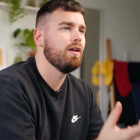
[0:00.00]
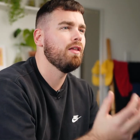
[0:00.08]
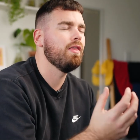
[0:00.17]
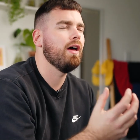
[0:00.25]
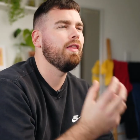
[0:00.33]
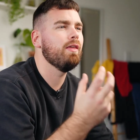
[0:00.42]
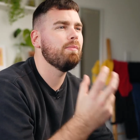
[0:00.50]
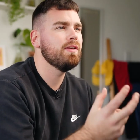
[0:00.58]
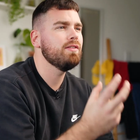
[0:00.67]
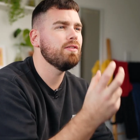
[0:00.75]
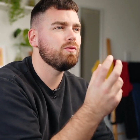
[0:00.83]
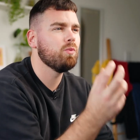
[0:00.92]
That the
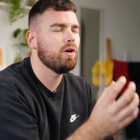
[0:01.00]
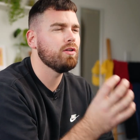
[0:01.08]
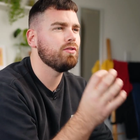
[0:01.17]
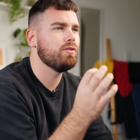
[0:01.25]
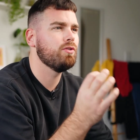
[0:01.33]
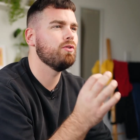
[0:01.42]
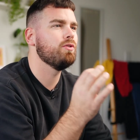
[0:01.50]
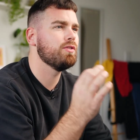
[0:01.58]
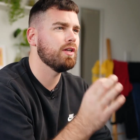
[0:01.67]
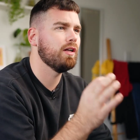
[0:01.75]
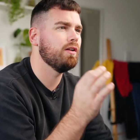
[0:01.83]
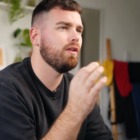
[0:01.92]
business wants to
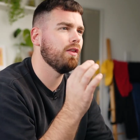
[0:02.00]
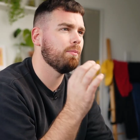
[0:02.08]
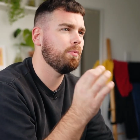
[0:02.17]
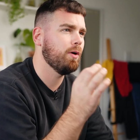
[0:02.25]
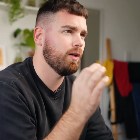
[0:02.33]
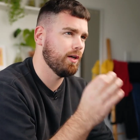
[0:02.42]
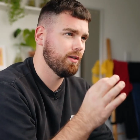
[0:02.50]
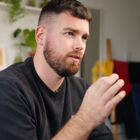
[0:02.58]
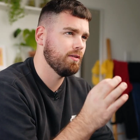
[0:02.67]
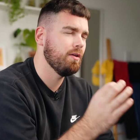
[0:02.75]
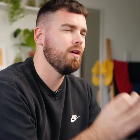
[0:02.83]
sell the product.